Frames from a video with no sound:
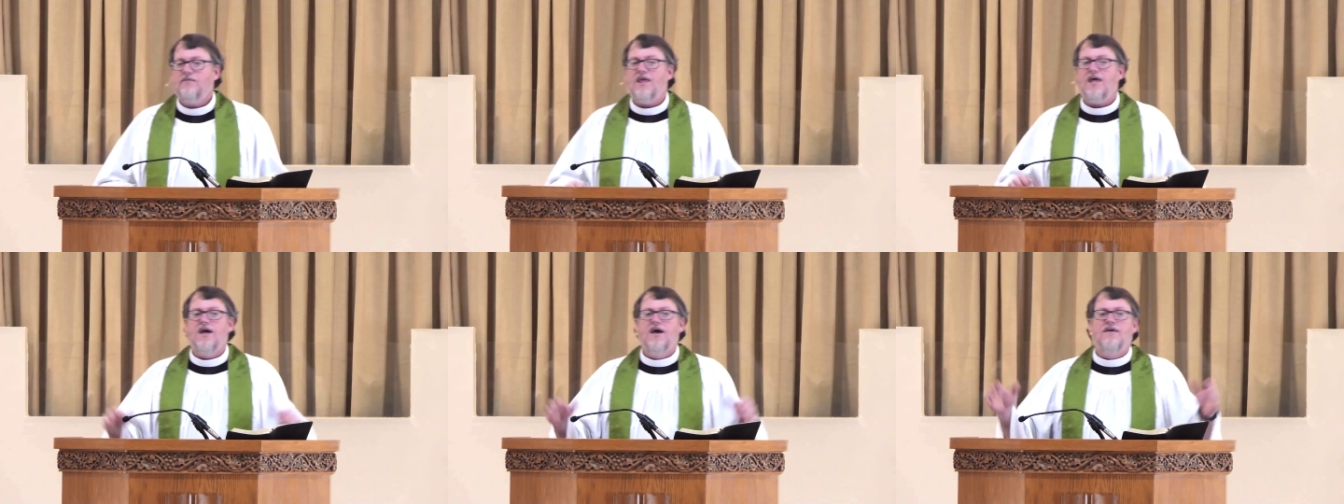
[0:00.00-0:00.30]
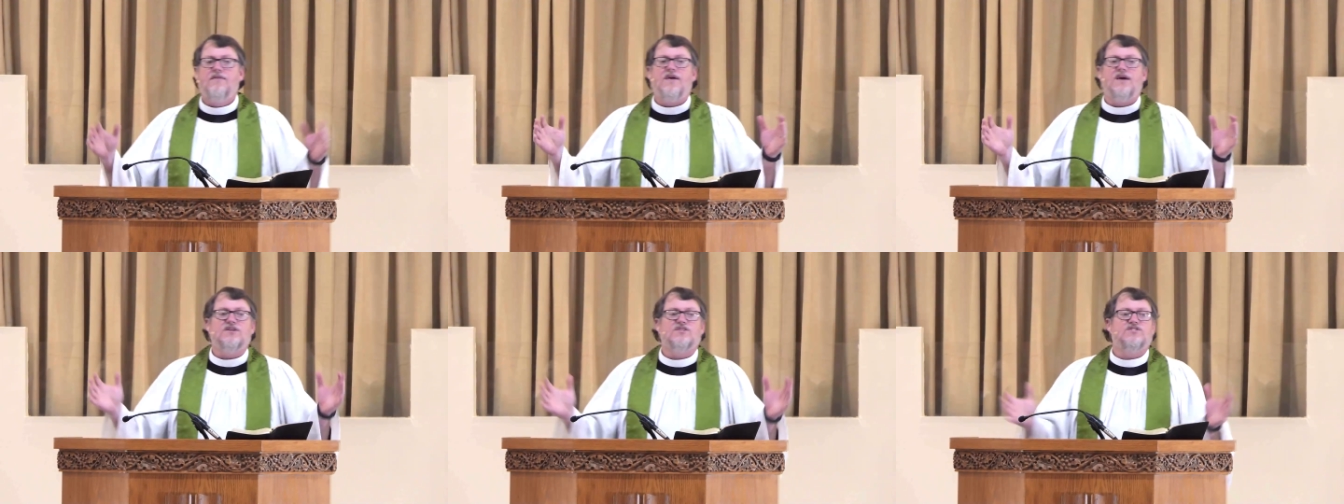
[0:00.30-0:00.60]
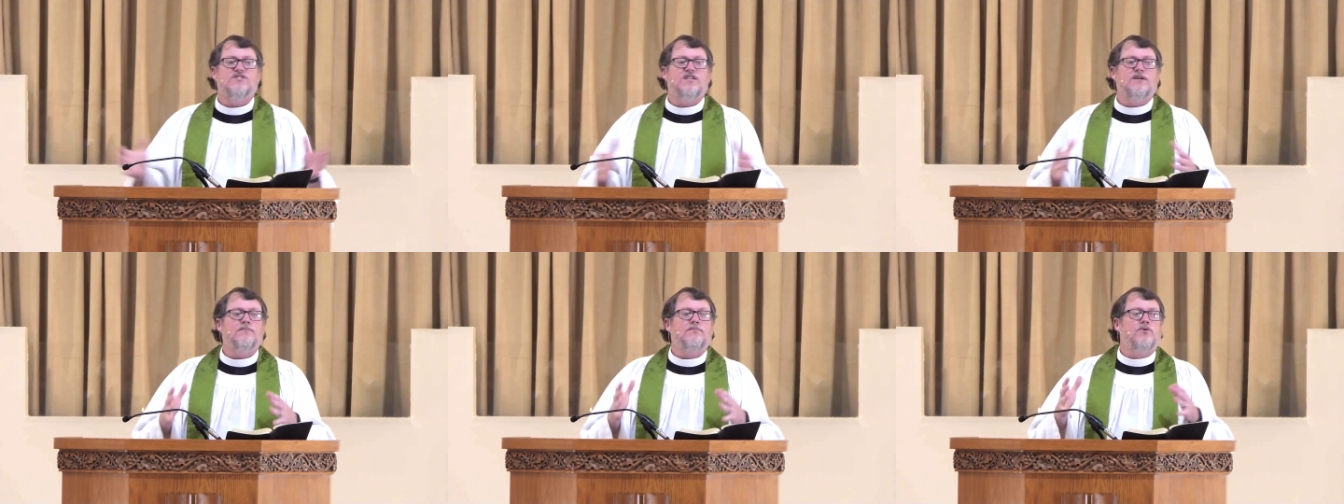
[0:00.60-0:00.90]
and they
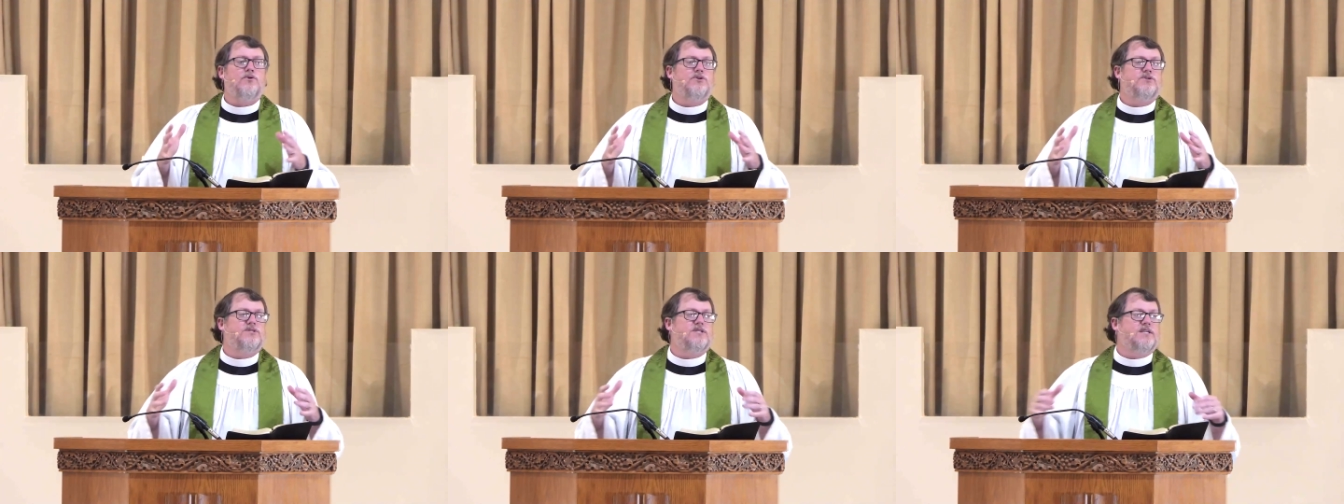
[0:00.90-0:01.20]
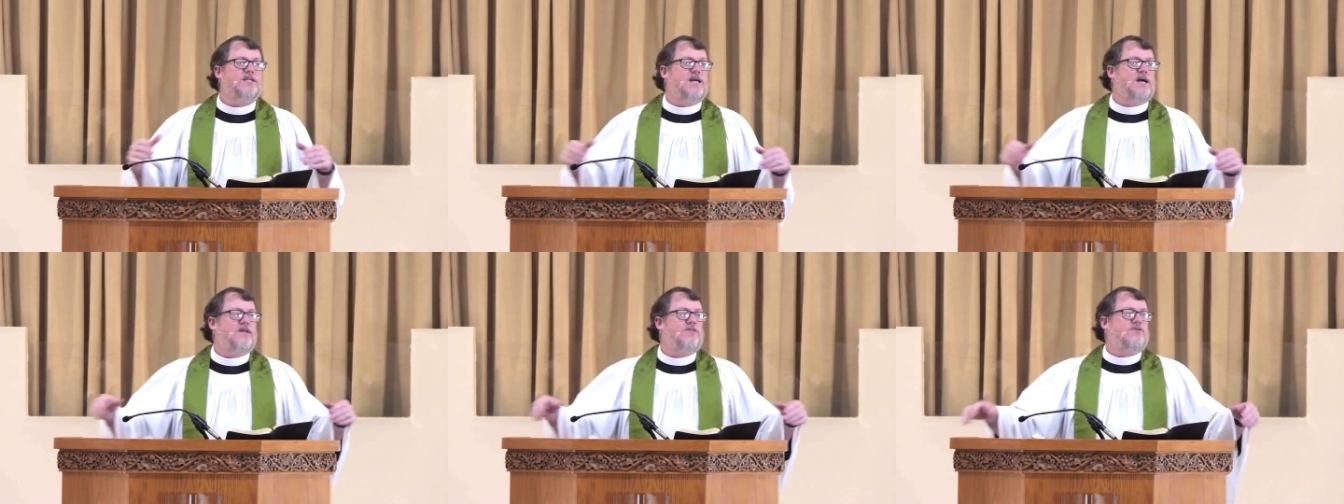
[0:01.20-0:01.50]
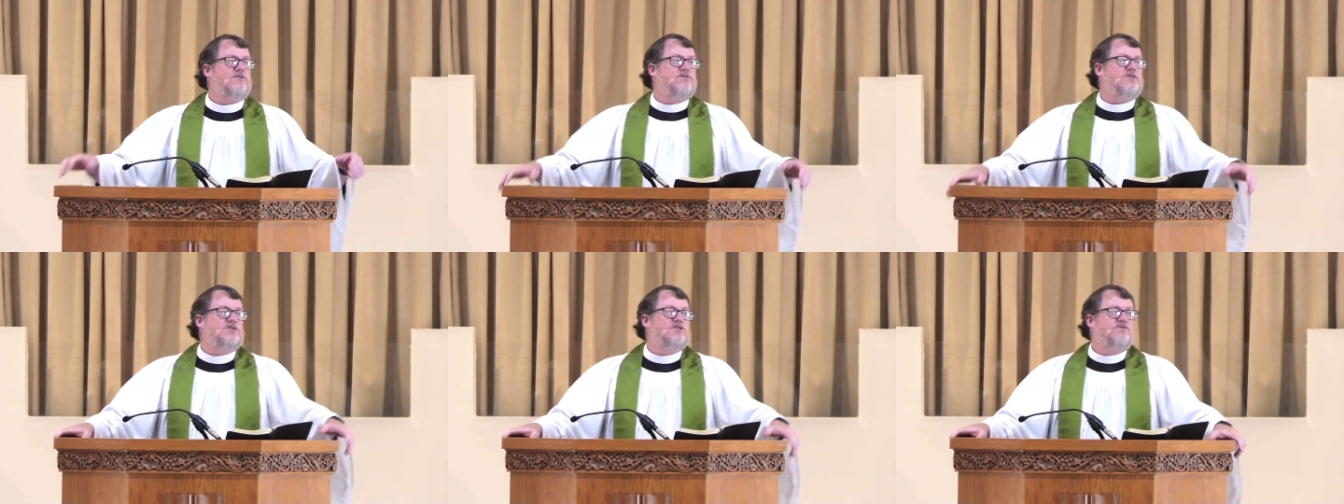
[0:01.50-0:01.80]
assembled together.
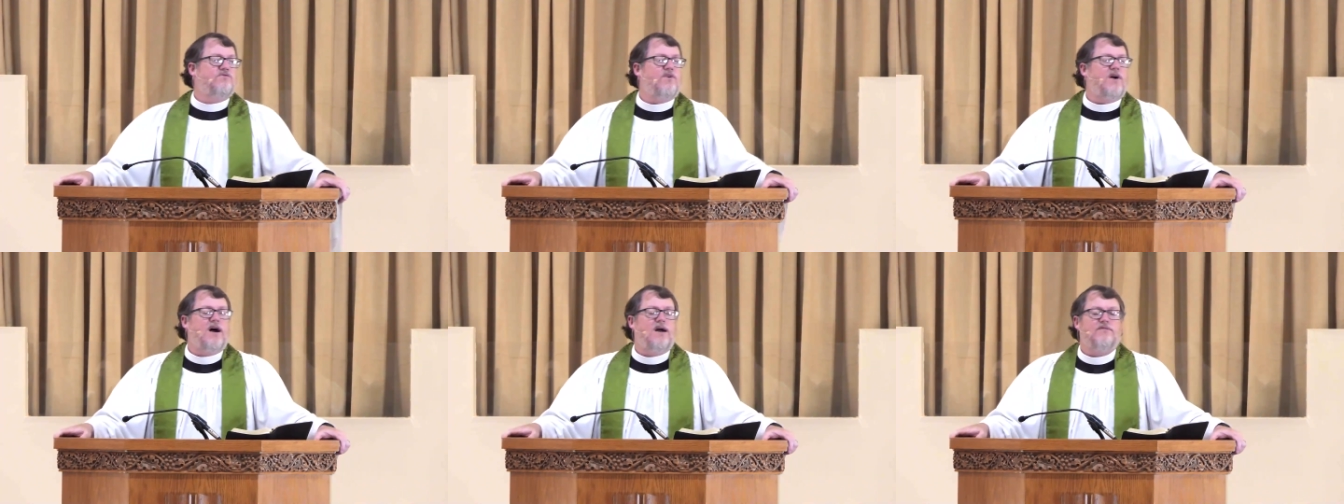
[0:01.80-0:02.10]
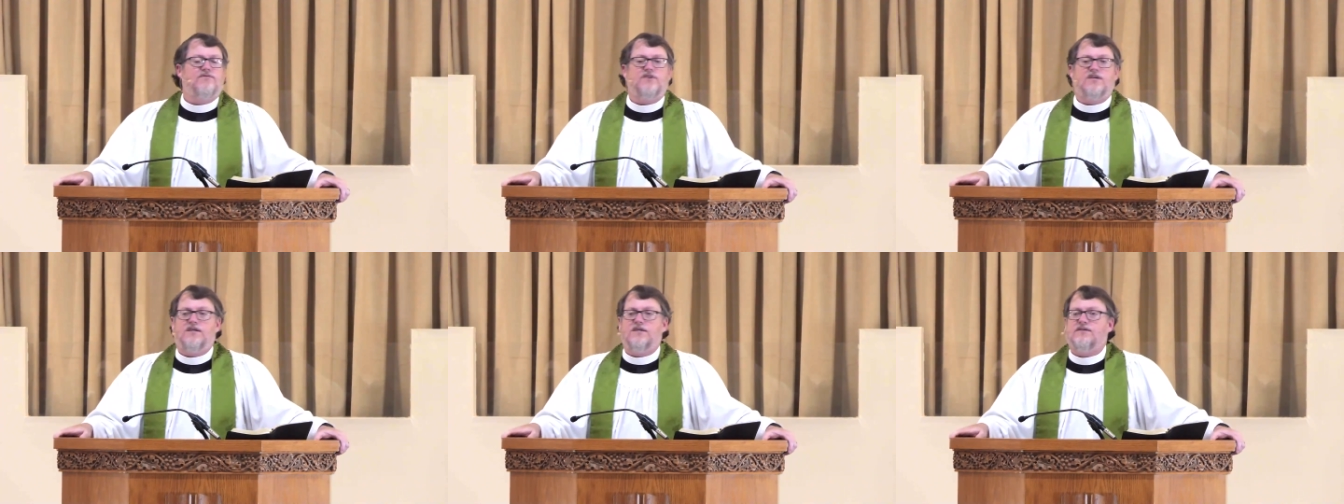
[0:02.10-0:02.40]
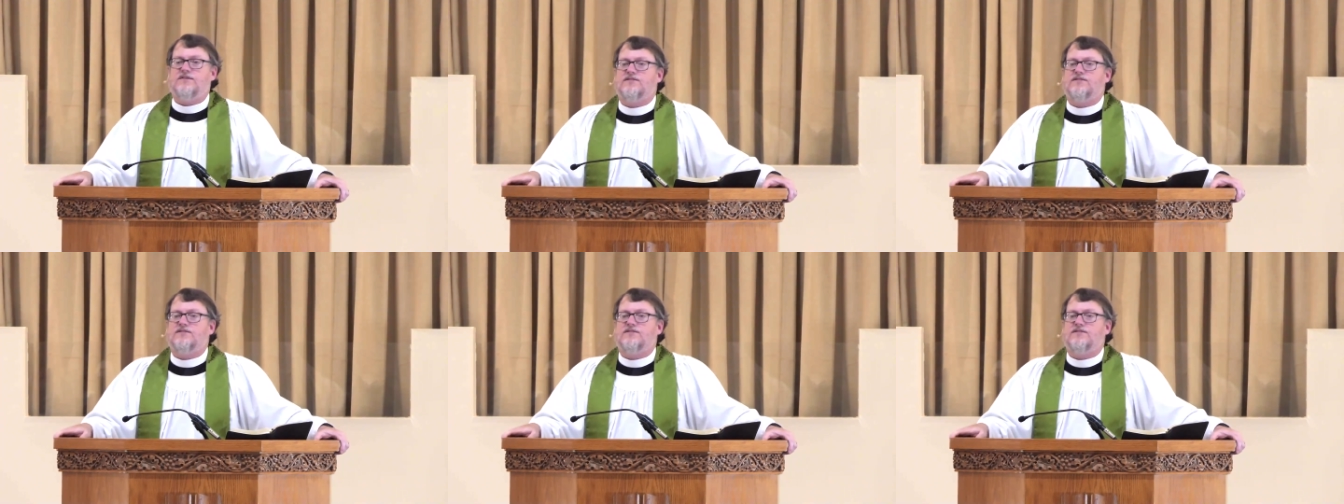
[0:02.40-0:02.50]
These five kings